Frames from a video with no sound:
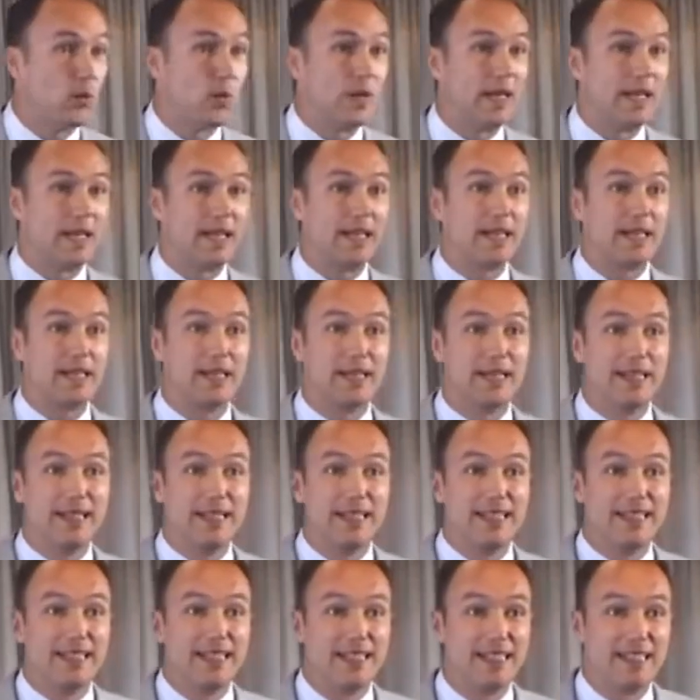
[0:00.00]
well,
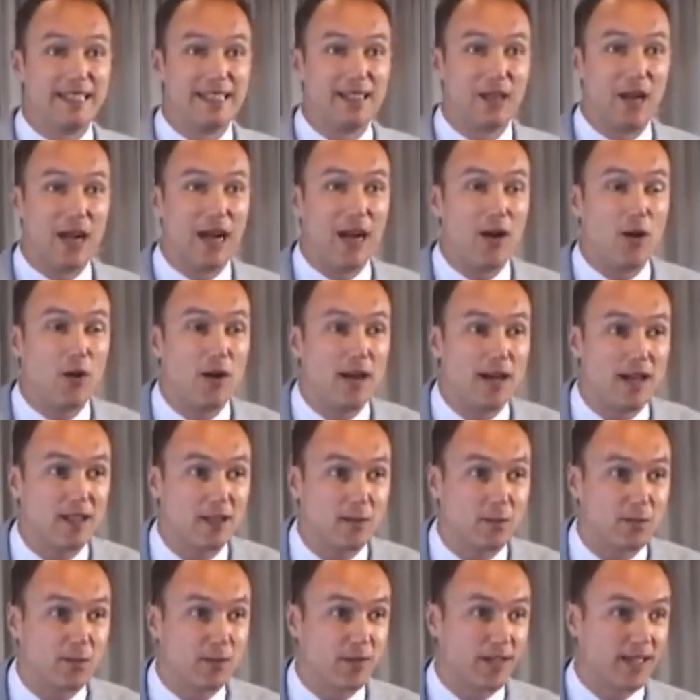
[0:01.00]
how
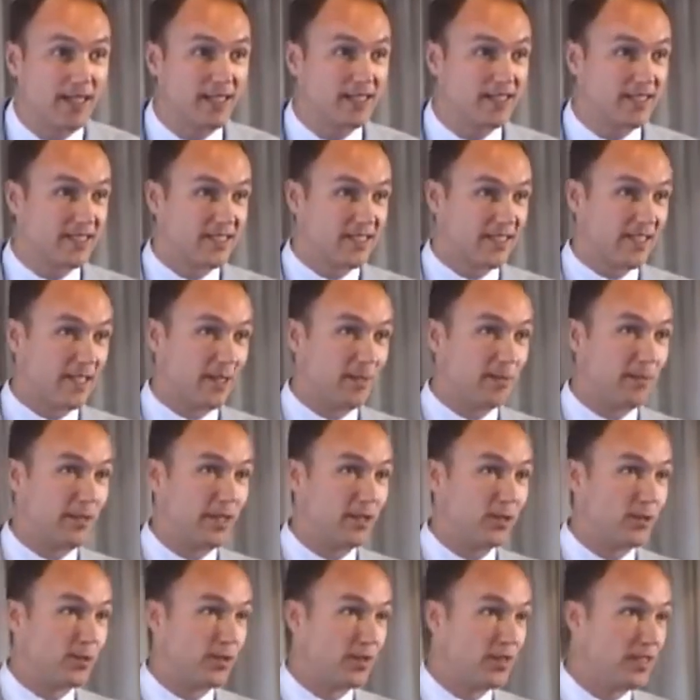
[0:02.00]
are the prices that I
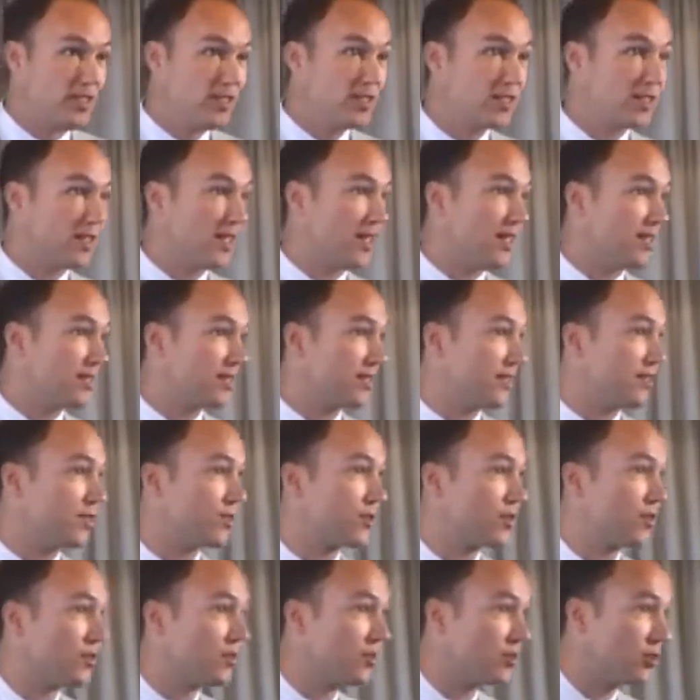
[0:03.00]
pay to these guys are
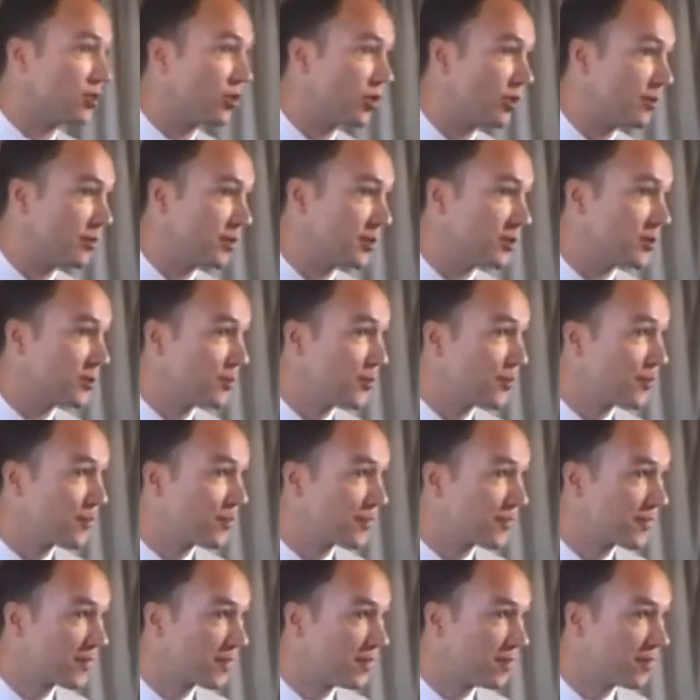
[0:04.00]
in turn determined?
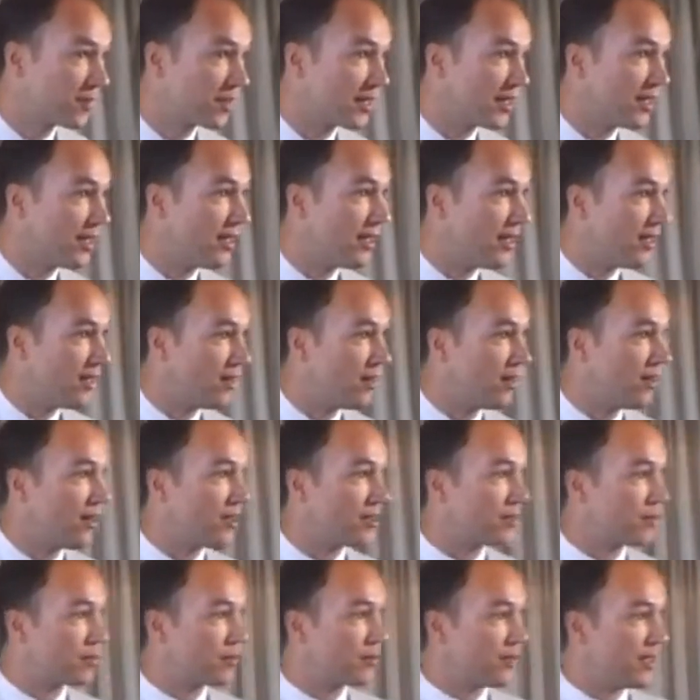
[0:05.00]
Okay, how
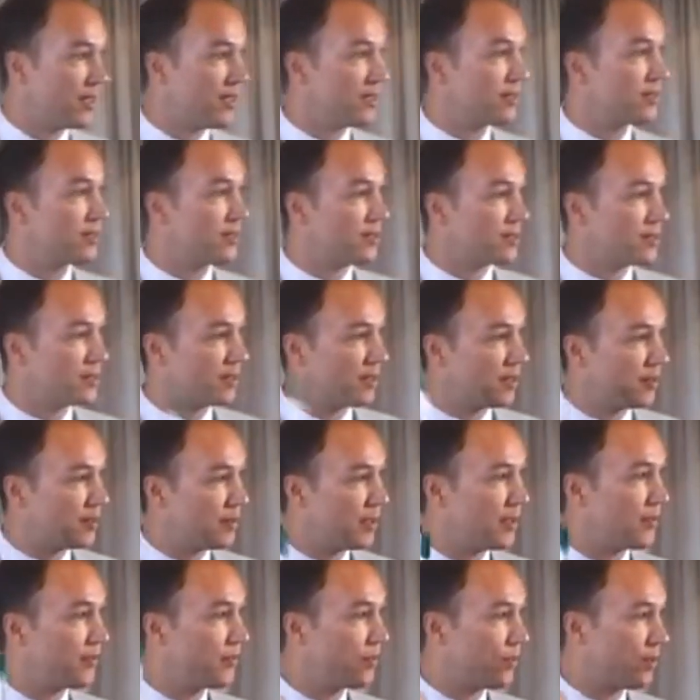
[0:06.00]
are the prices that I
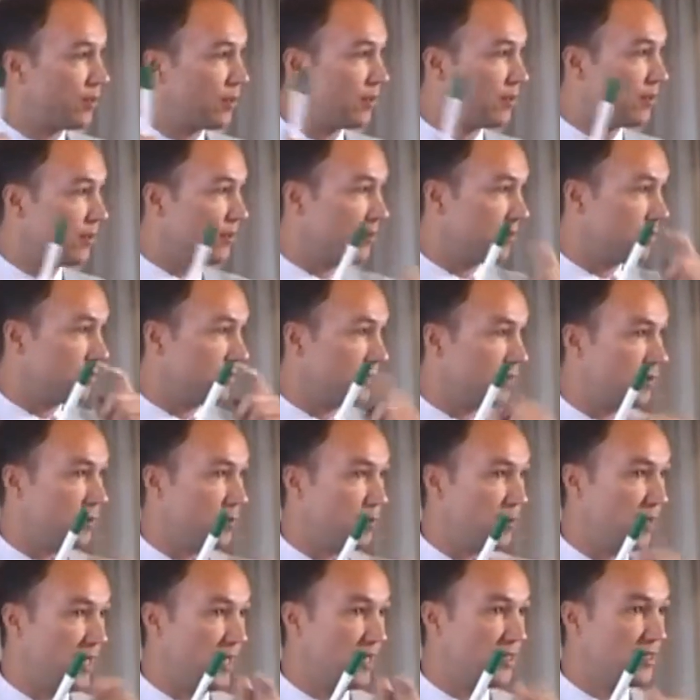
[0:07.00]
pay for
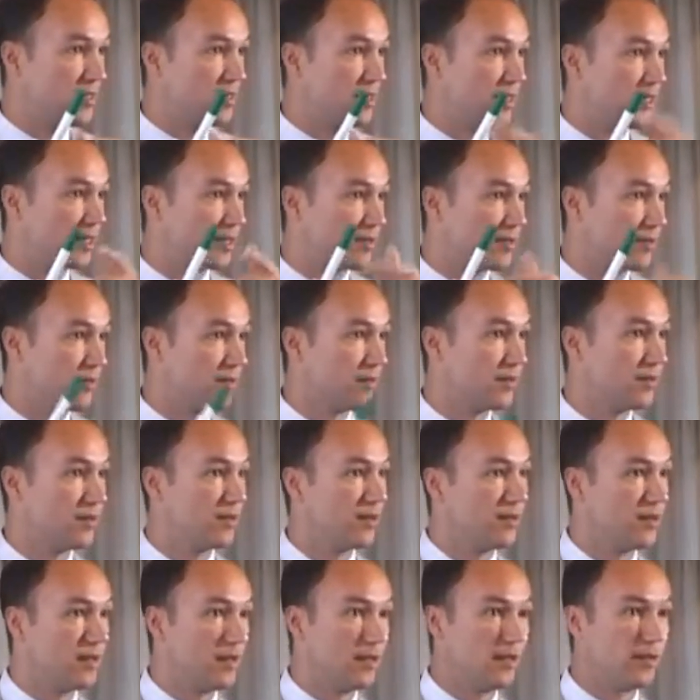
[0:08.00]
the plastic
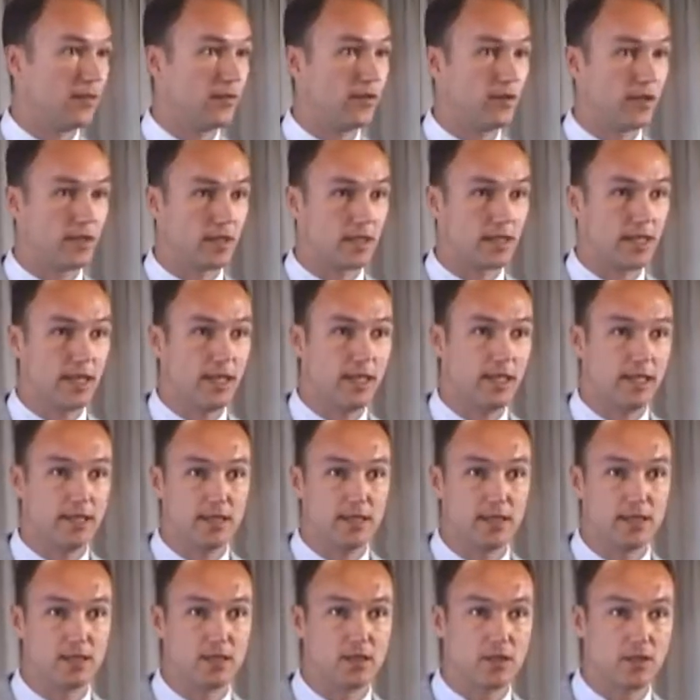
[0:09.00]
and for the
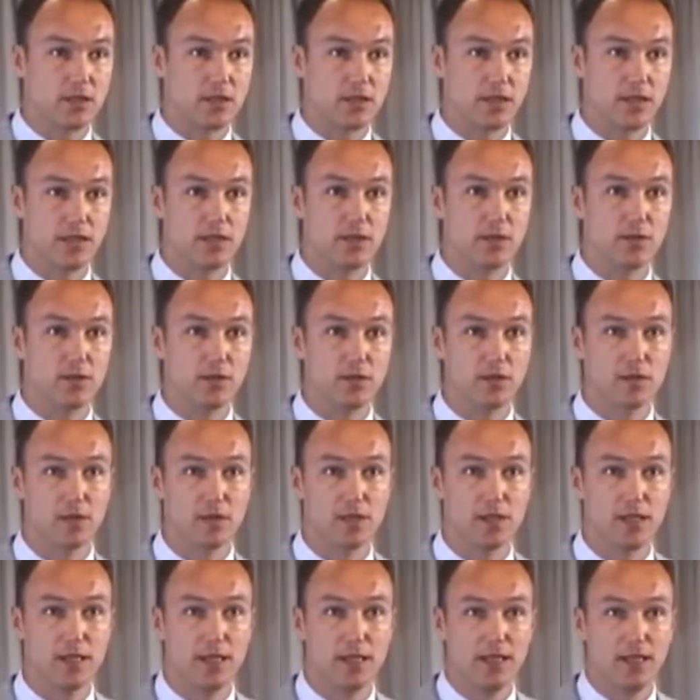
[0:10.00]
color and so on that I
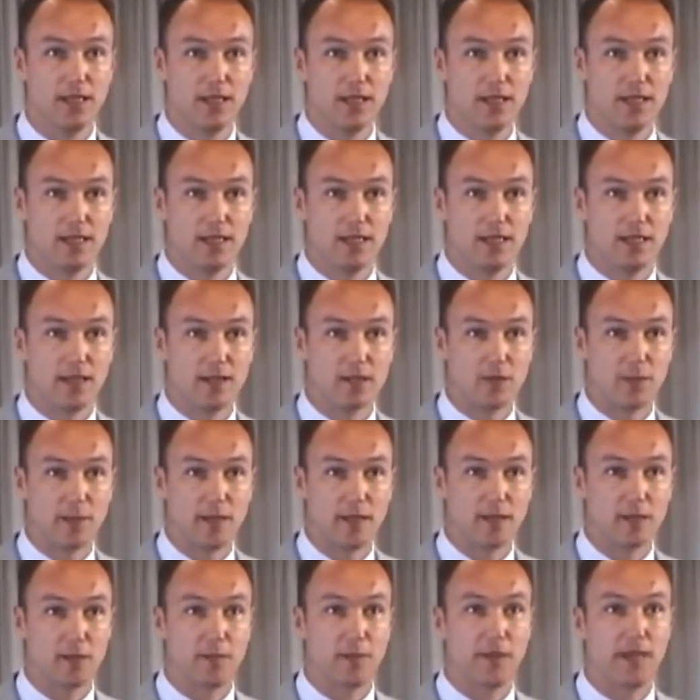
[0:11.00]
use to
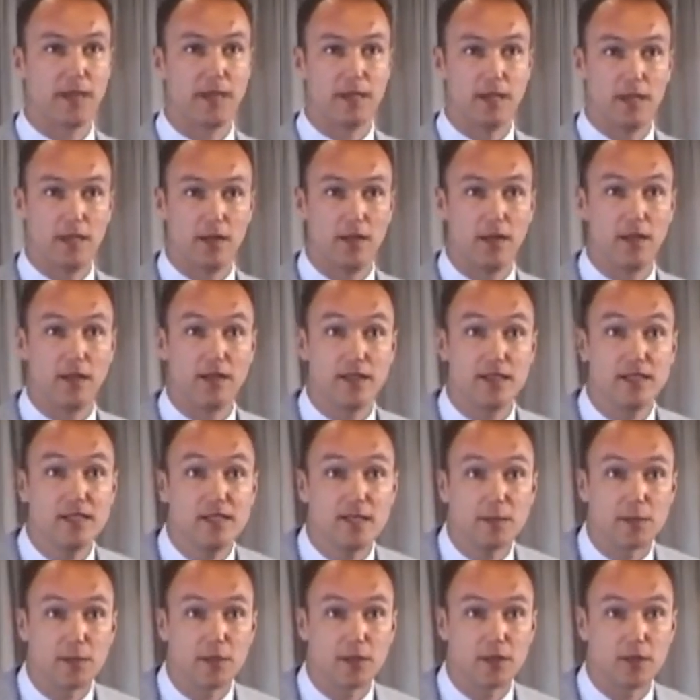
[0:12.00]
make the pen? How are
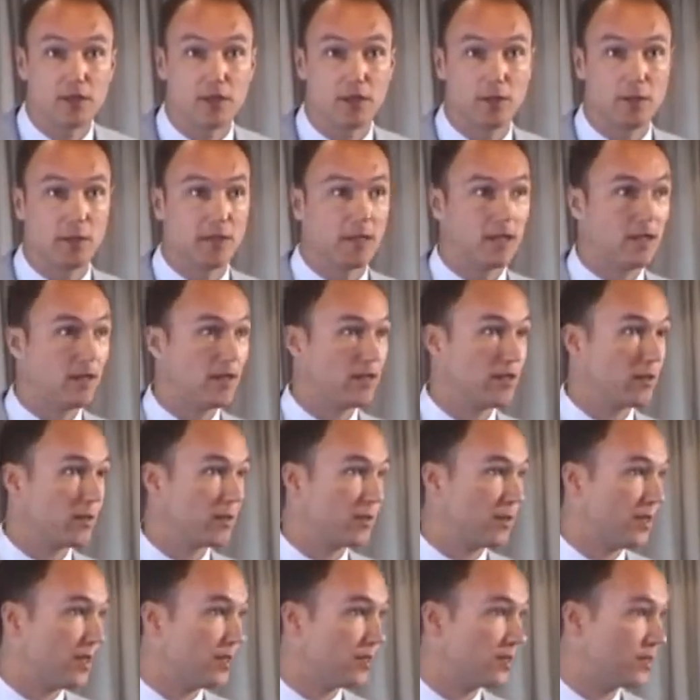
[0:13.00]
these determined? How are the
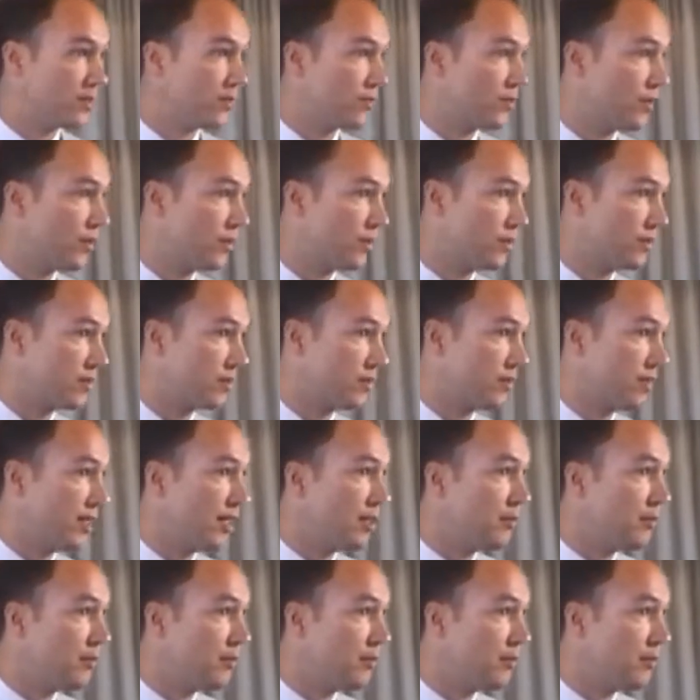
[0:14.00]
prices for the